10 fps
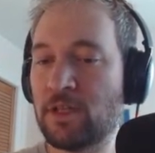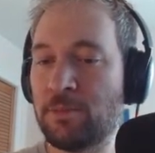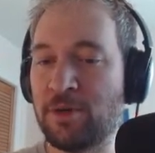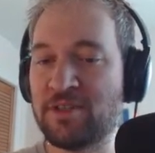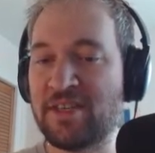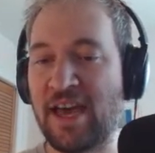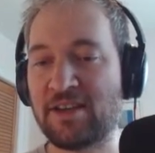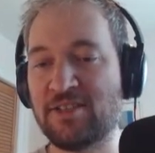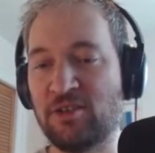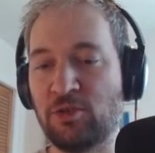Put
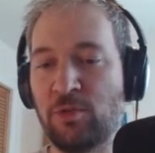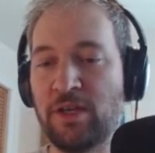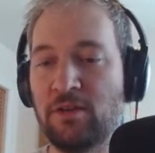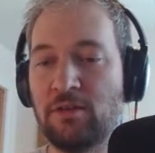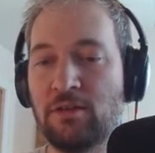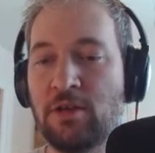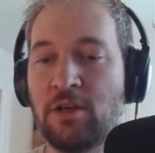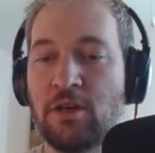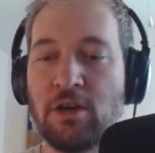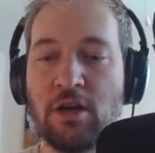Taxi on the wheel.
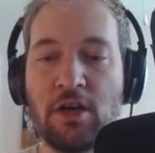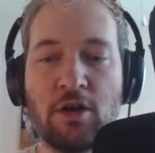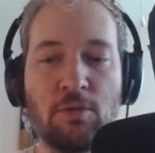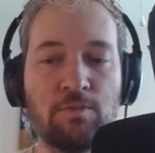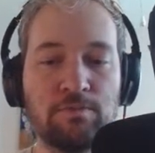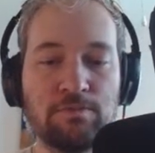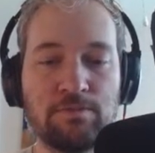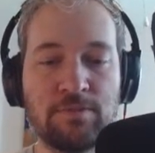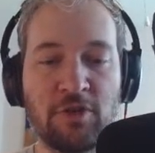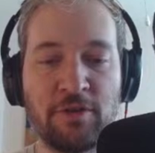Uh,
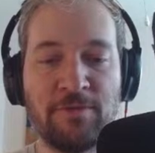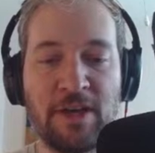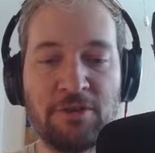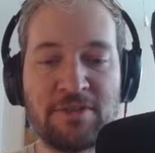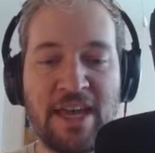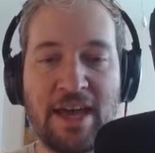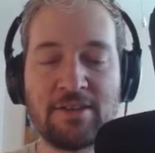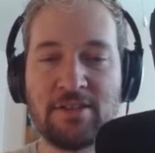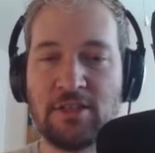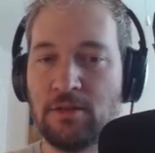Darth Vader,
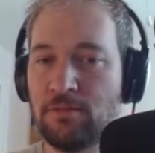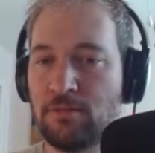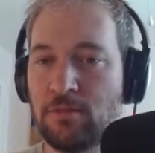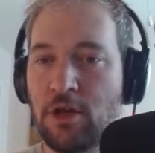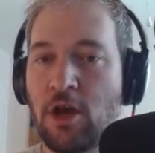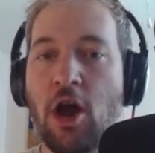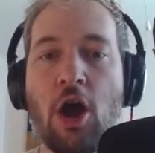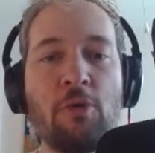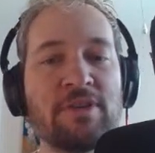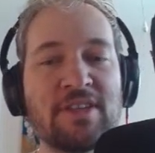Taxi.
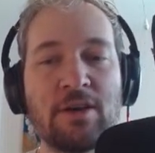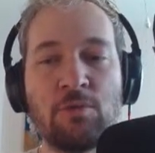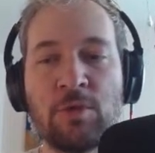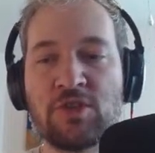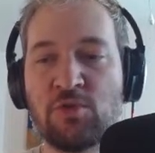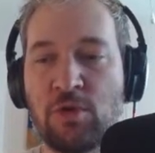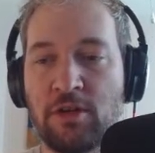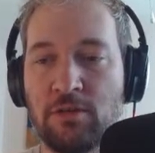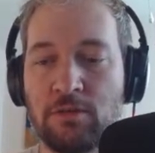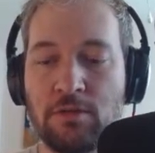Oh, is that which
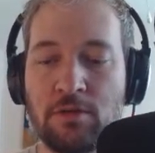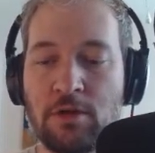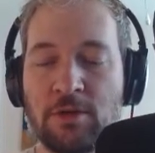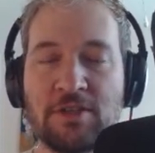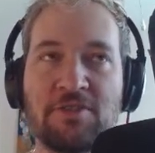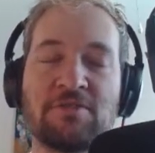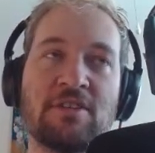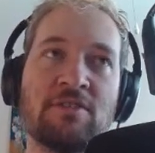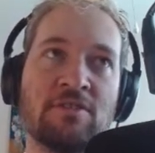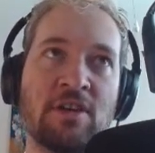one? Because there's
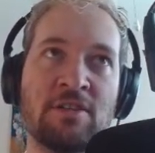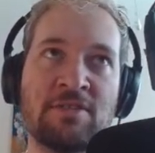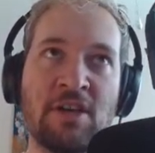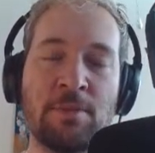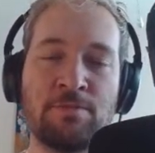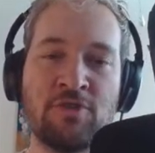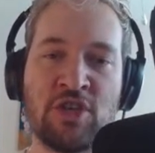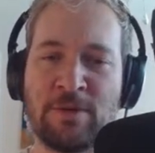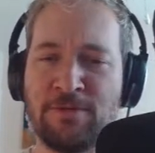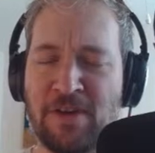a dumb
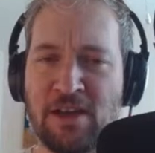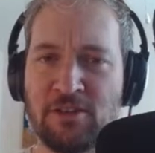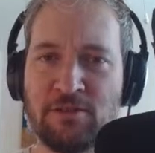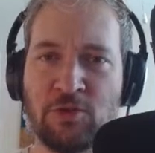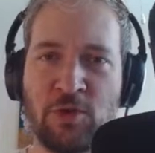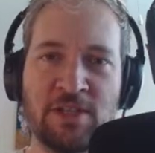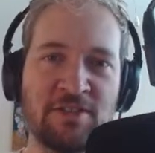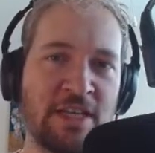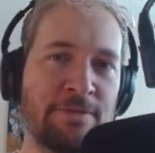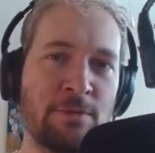Jimmy Fallon, Queen
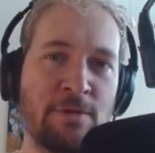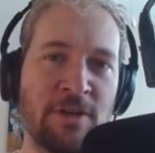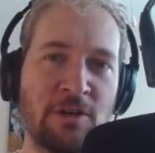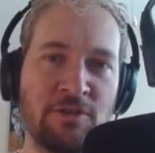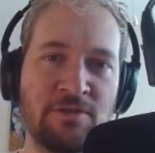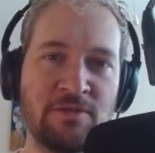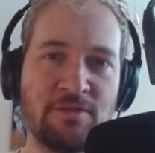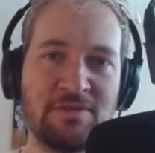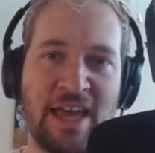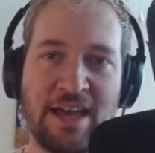Latifah movie called
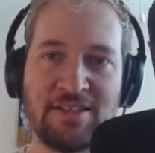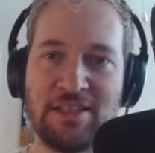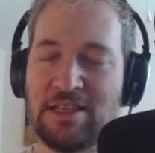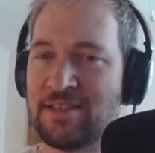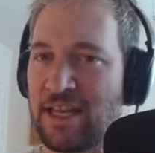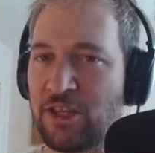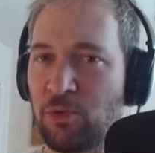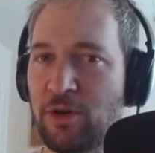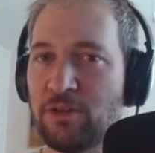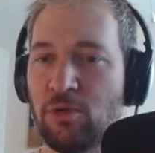Taxi. Is that the
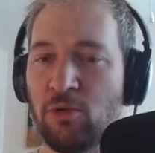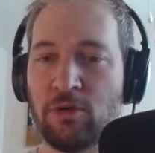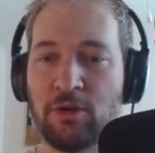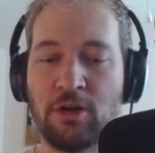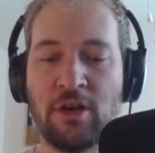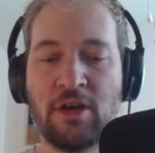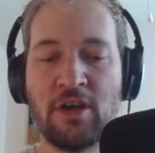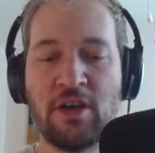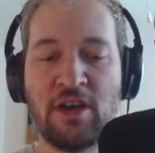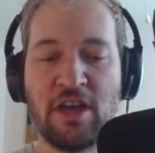one? Or
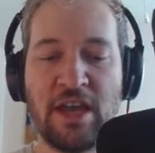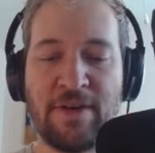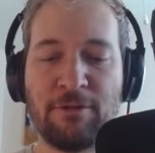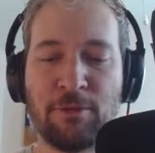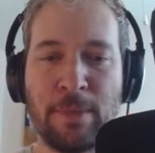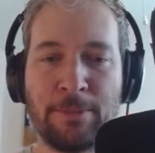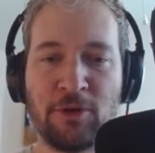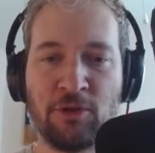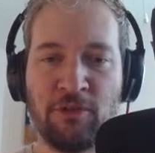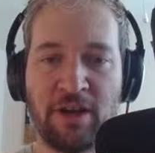if I
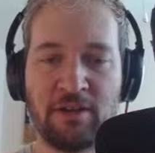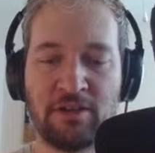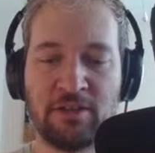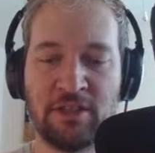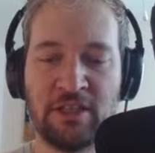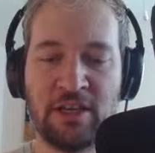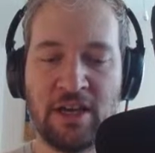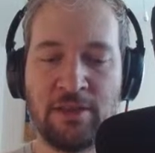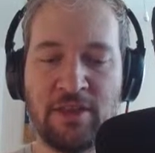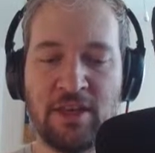remember correctly,
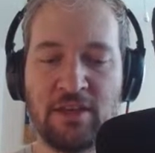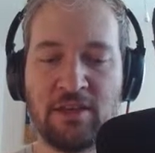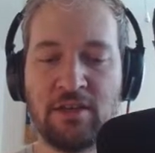I think